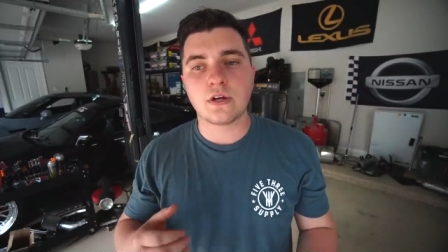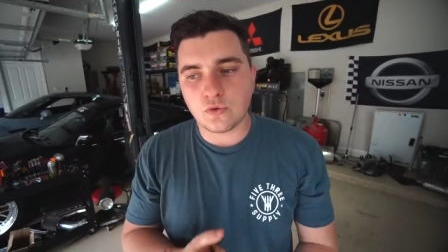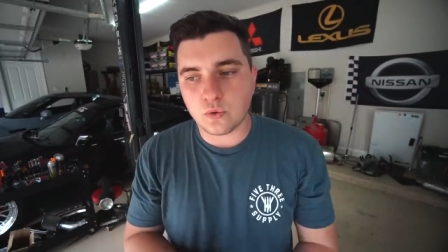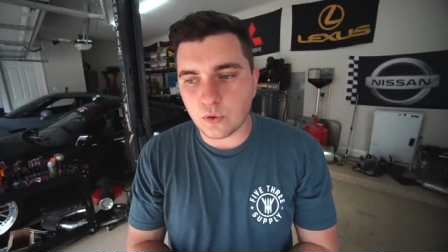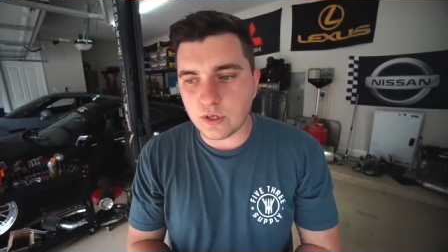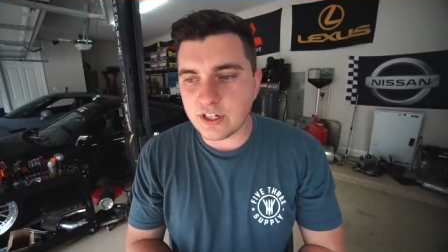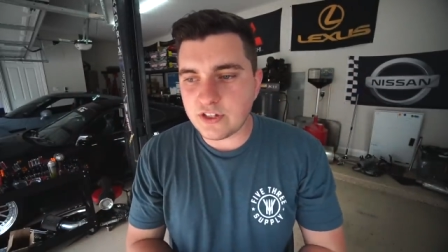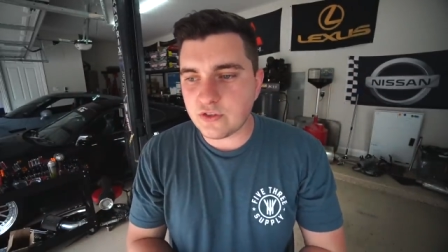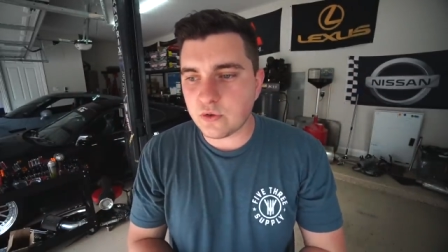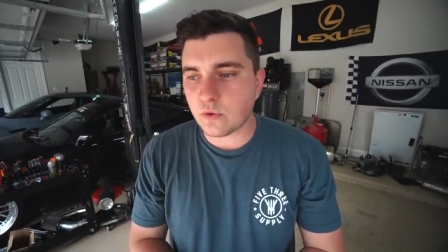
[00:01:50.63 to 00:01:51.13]

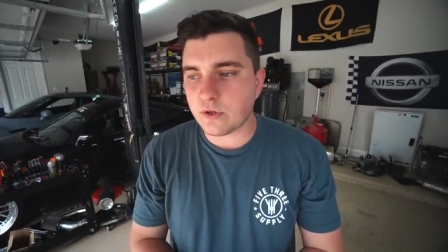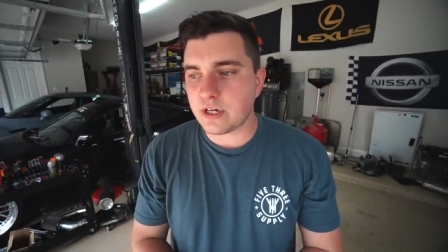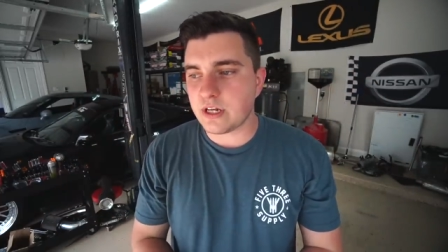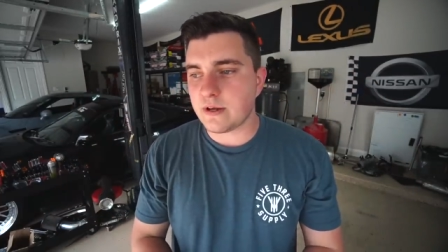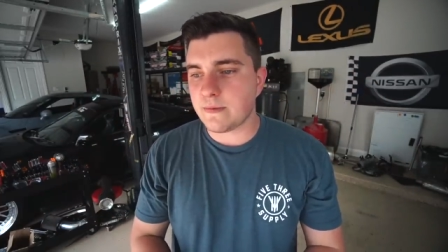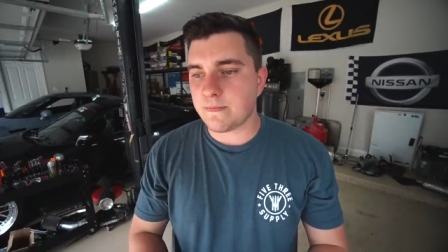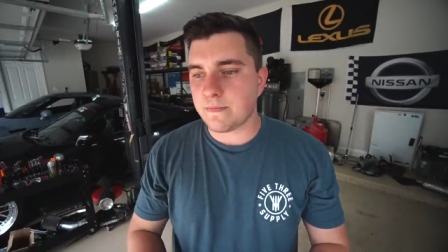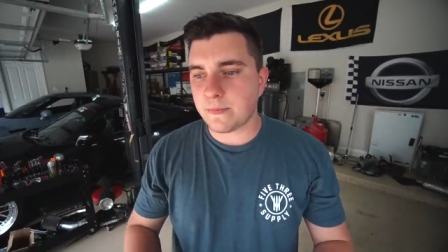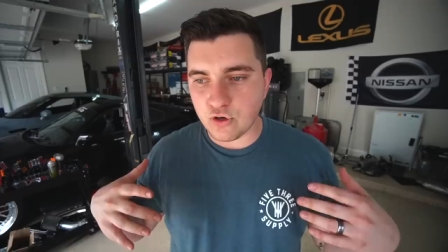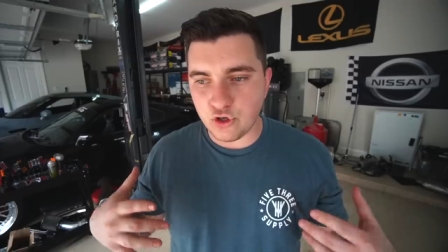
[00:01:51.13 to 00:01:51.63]

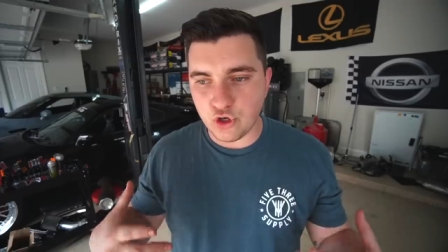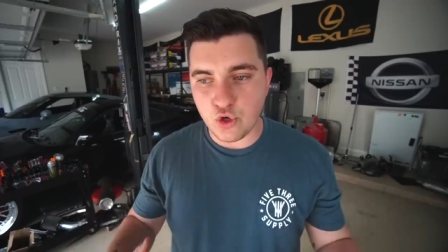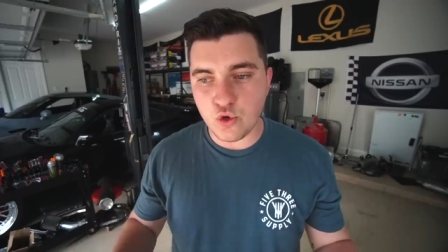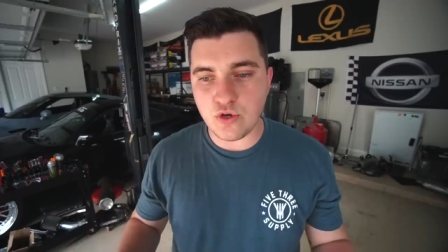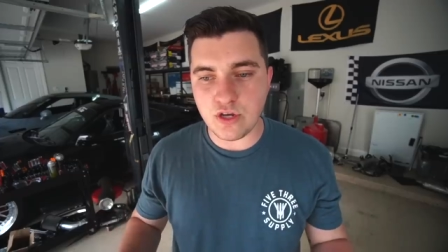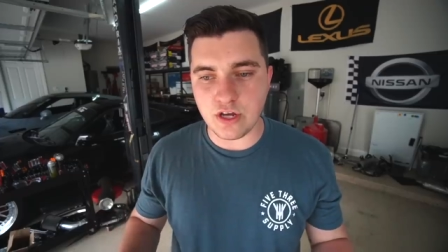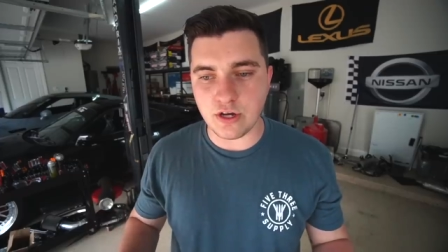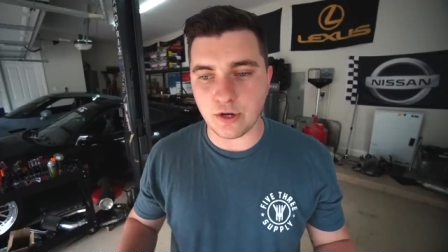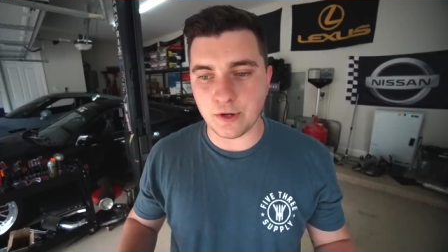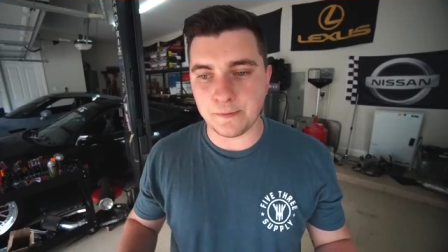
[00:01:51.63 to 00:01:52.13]
2020, new
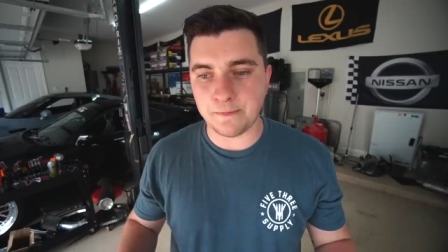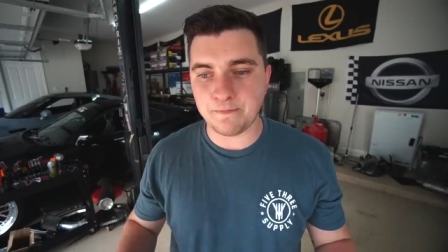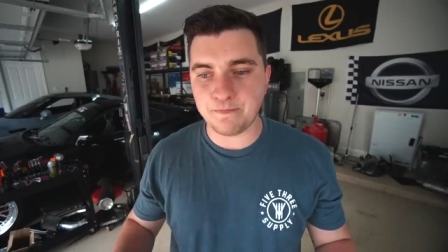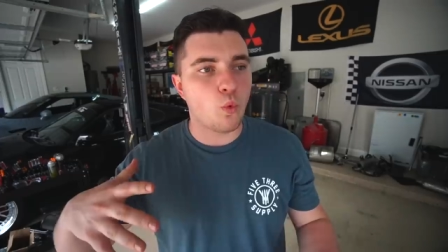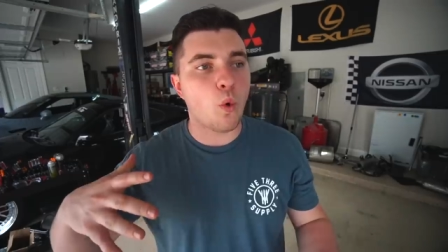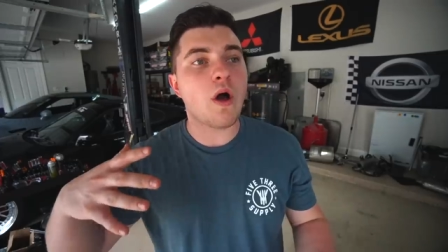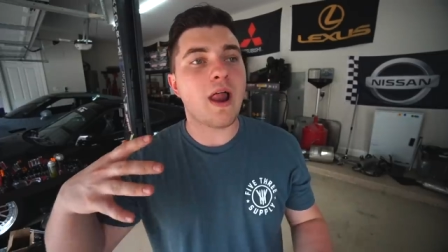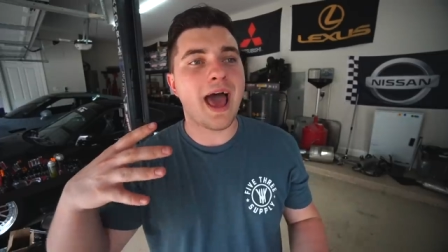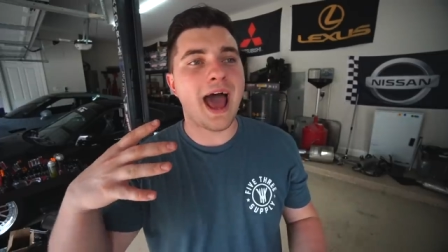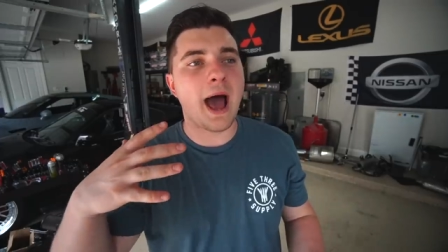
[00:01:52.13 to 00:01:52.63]
year.
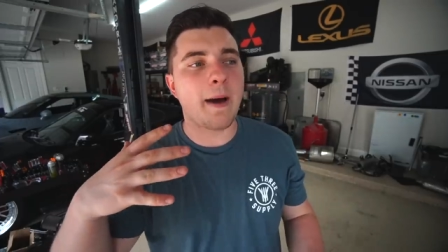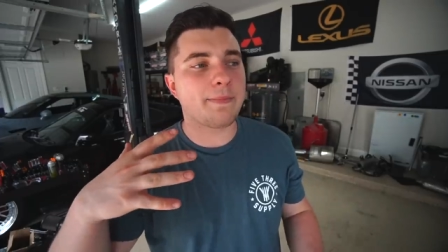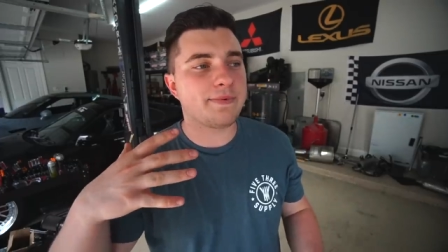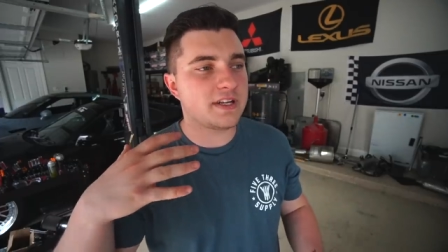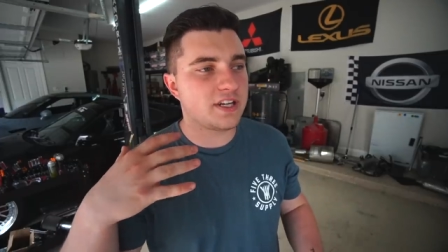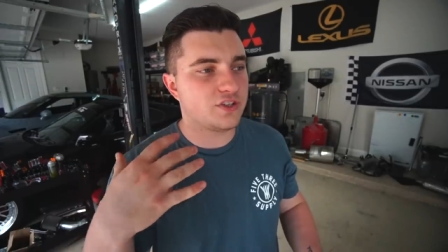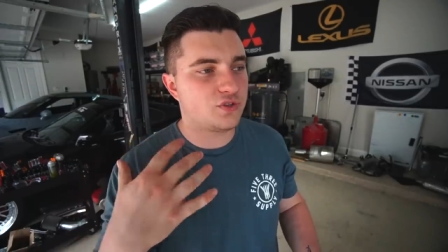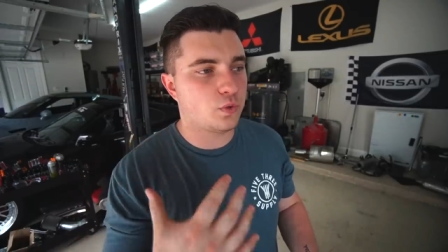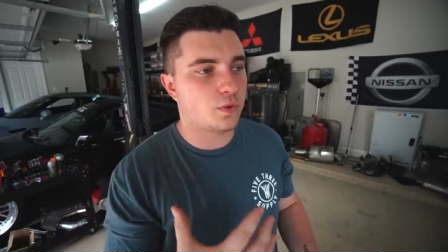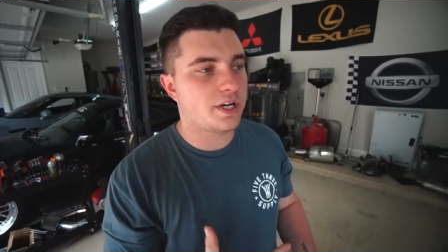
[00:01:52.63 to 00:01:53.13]
What happened
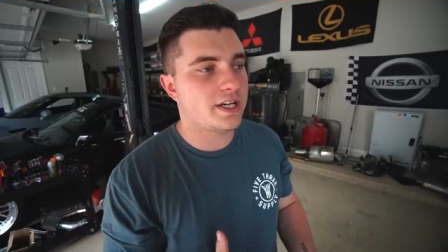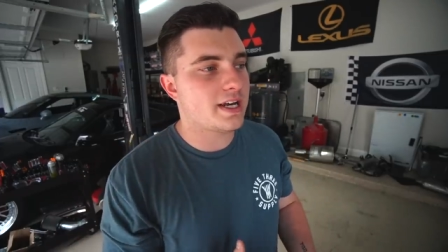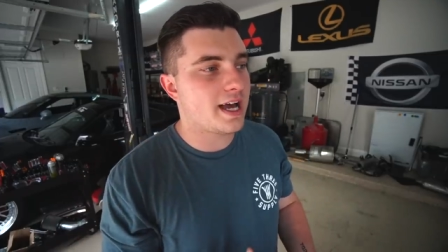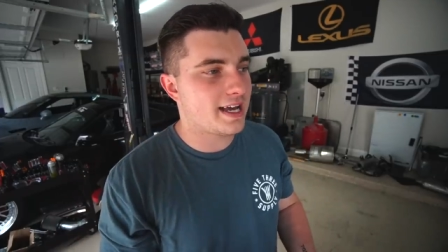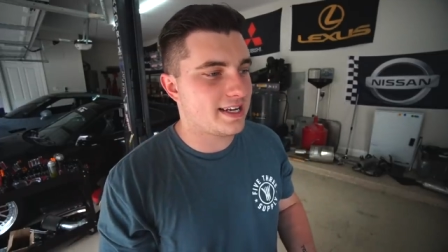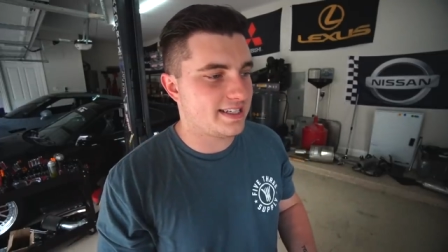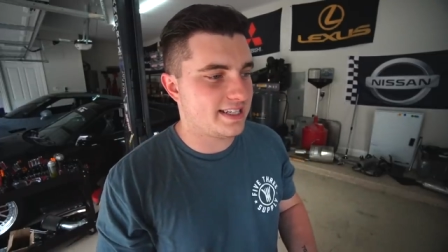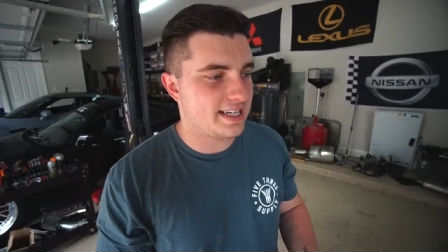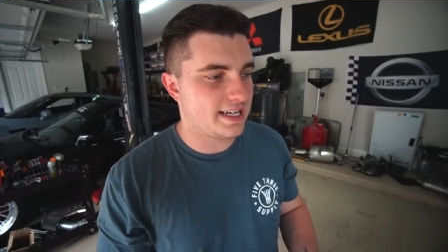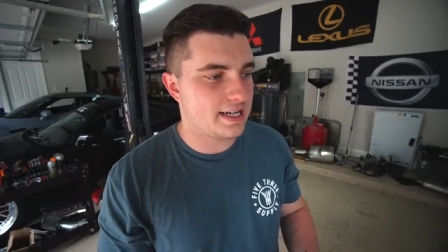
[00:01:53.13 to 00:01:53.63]
in
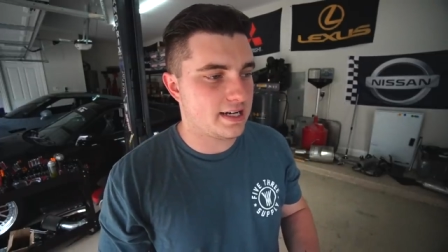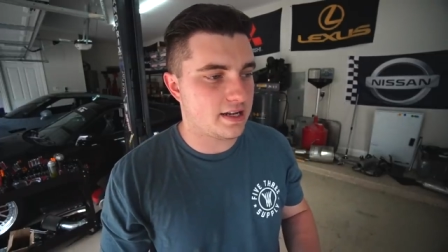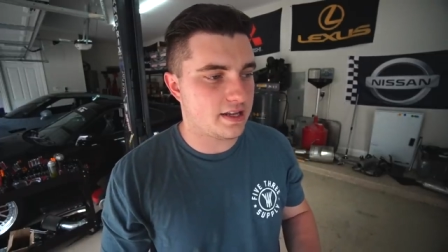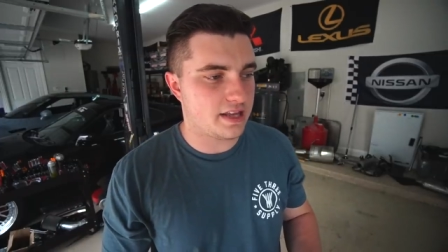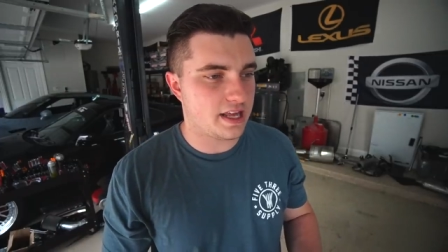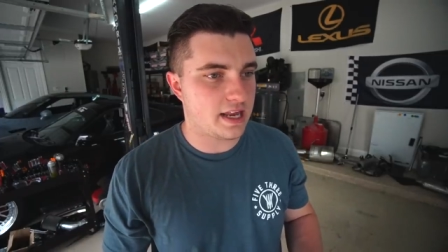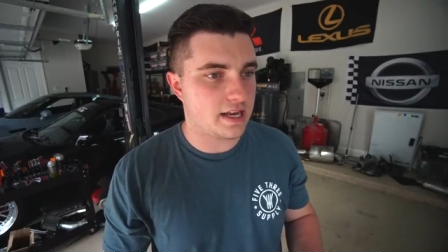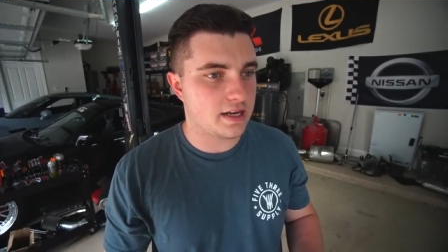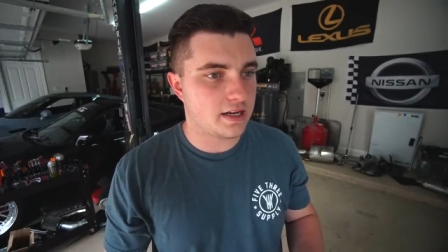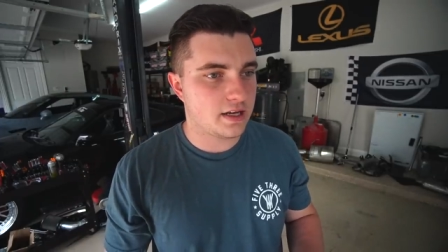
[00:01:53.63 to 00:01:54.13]
2019
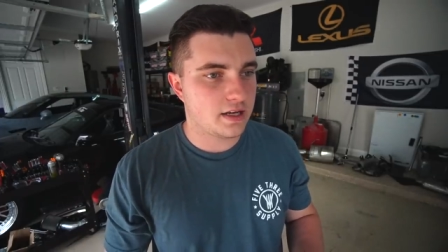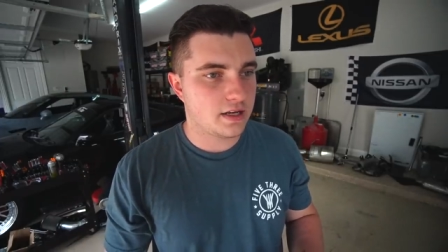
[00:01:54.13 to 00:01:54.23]
that